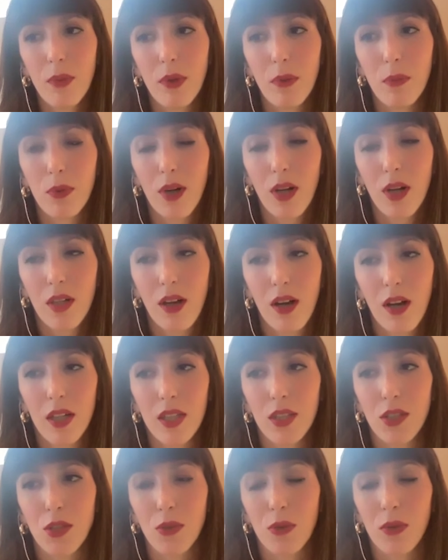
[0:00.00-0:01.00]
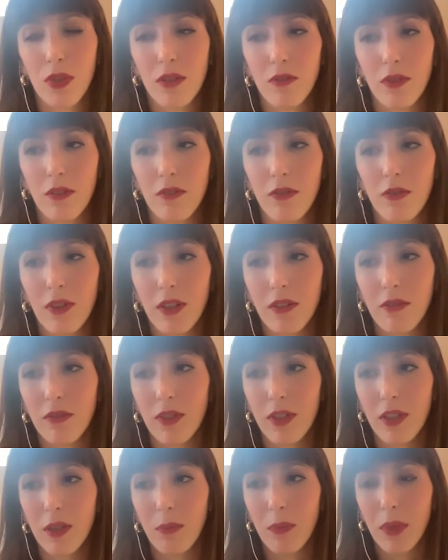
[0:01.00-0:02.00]
but parag khanna is sort of, of of
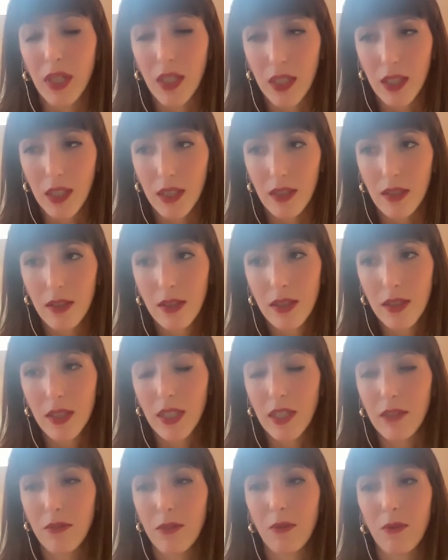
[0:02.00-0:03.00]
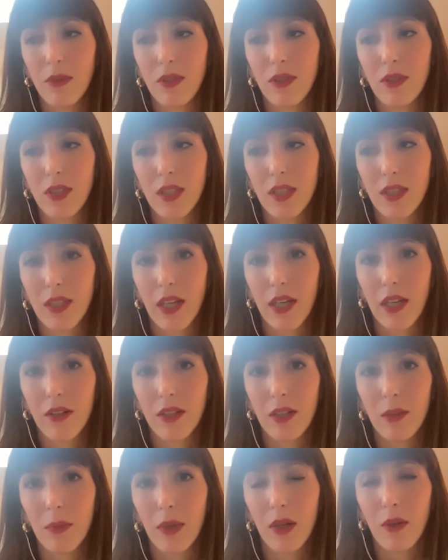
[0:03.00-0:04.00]
the opinion given what you said
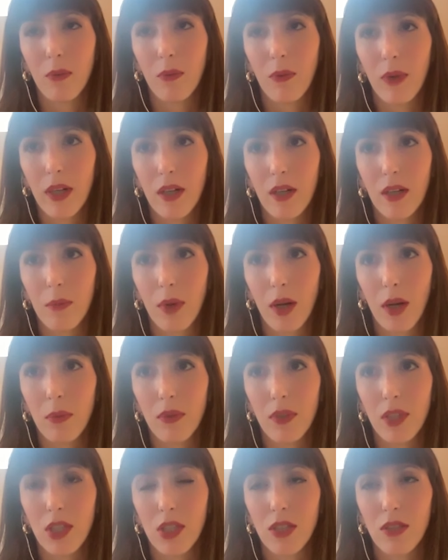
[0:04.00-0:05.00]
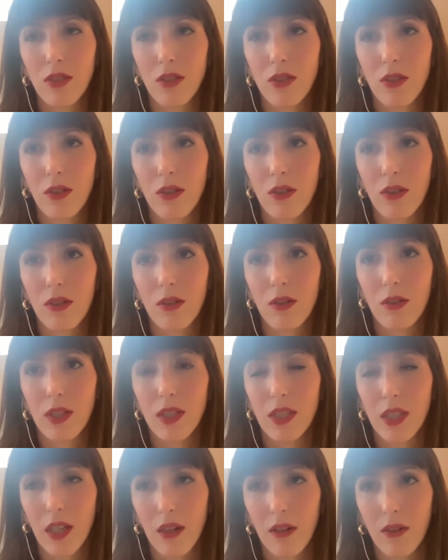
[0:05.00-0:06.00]
zachary about where populations are going
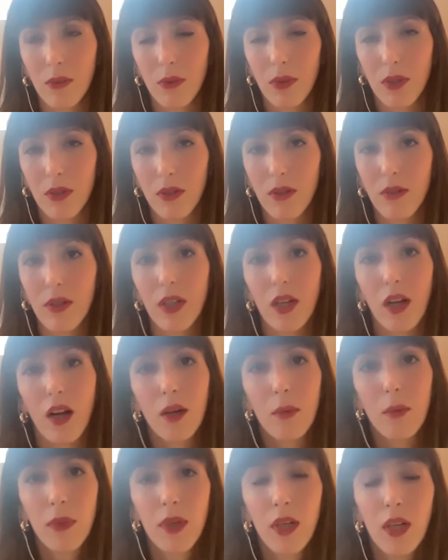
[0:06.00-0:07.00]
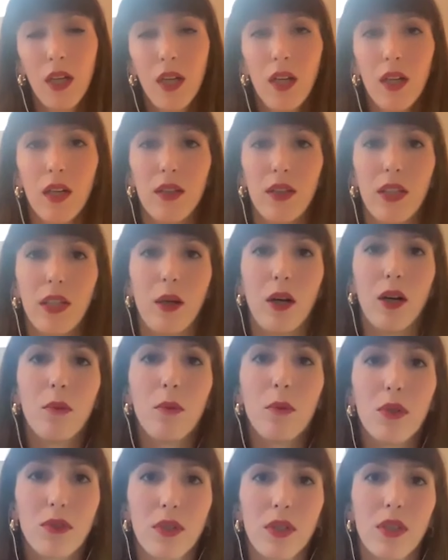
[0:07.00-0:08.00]
down where they're going up they are
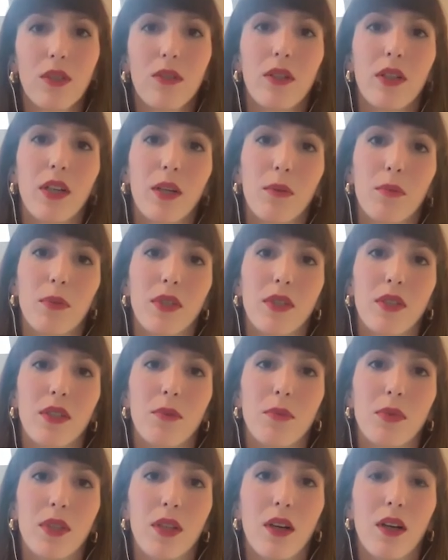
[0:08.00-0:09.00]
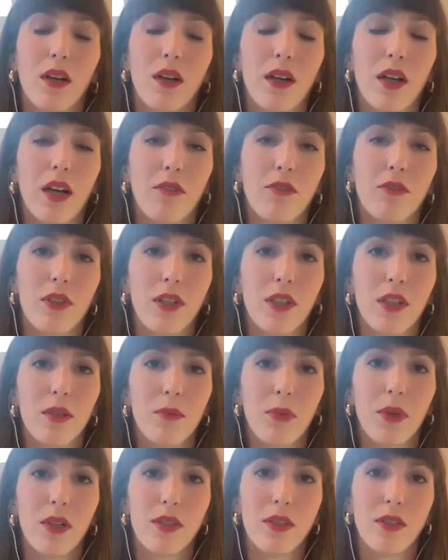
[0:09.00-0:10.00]
mostly going up in sub-Saharan Africa
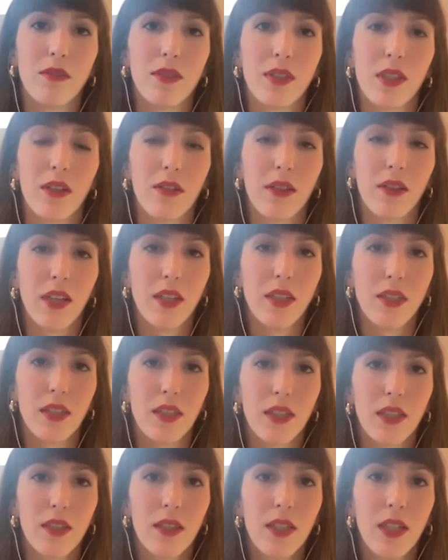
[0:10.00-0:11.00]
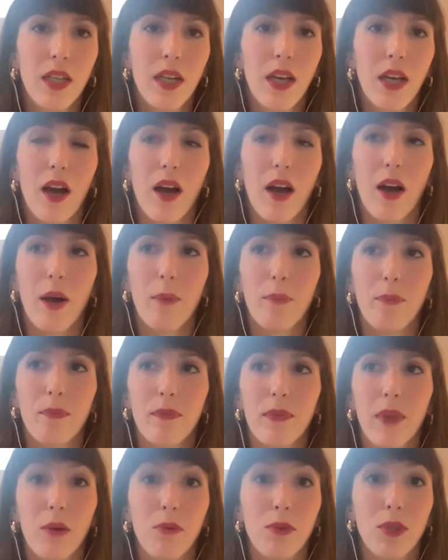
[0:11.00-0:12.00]
and parts of South Asia,
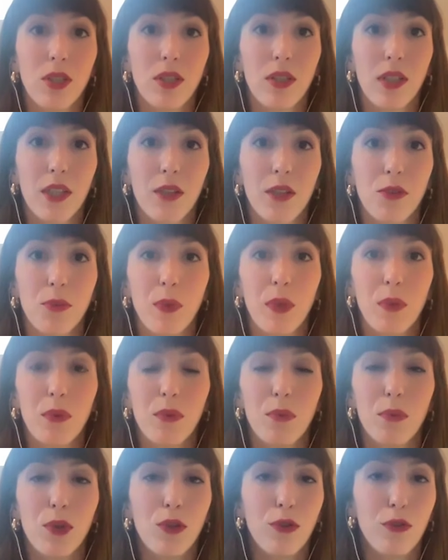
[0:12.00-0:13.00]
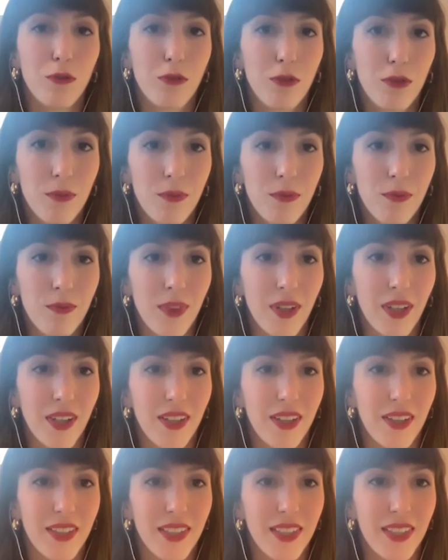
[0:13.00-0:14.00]
um, and we should let those people move.
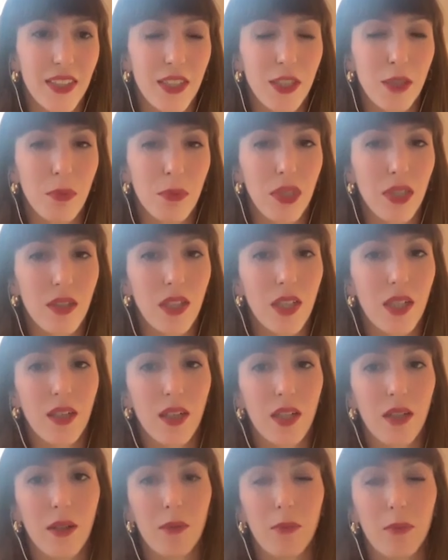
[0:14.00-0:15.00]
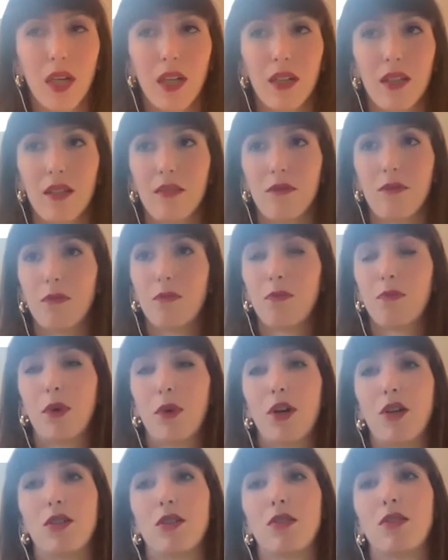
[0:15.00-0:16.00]
Uh, that's his big thing, and I, am kind of
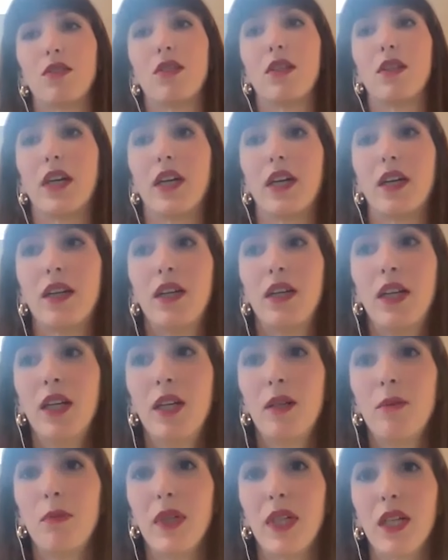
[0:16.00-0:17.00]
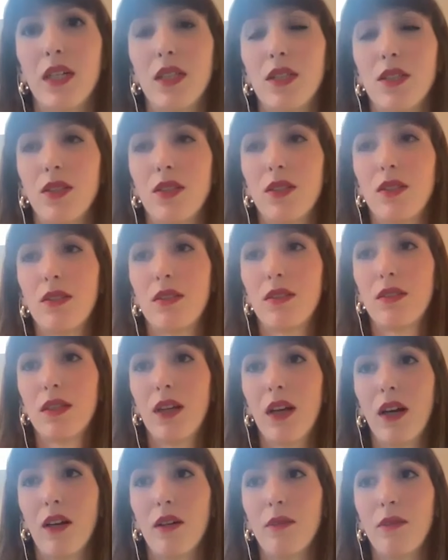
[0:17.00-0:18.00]
partial to that because
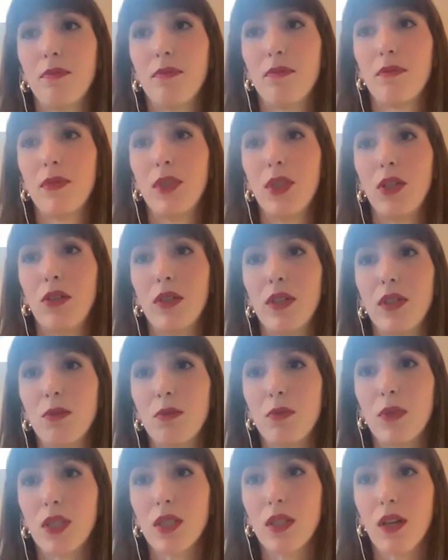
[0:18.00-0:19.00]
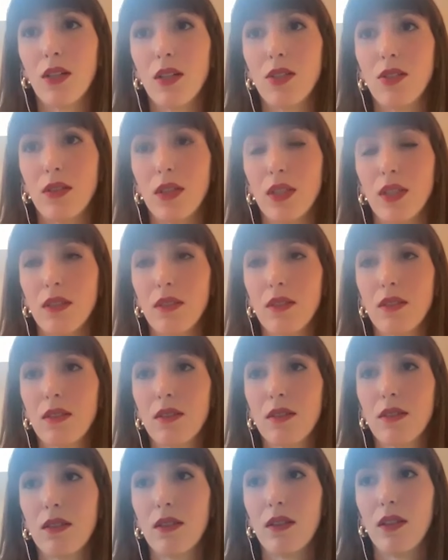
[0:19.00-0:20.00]
um, you know these rich countries
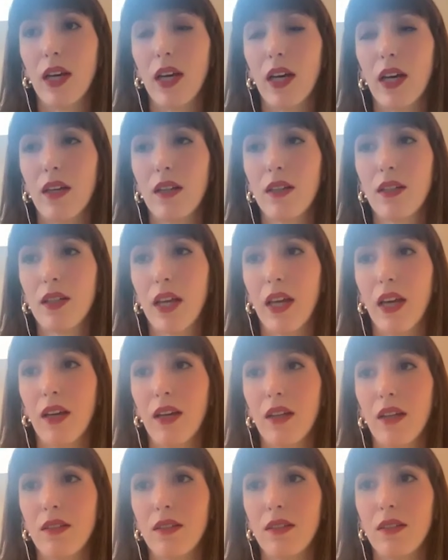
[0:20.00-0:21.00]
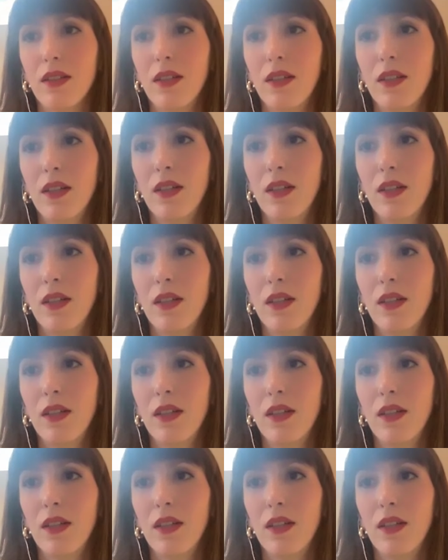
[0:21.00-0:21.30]
that can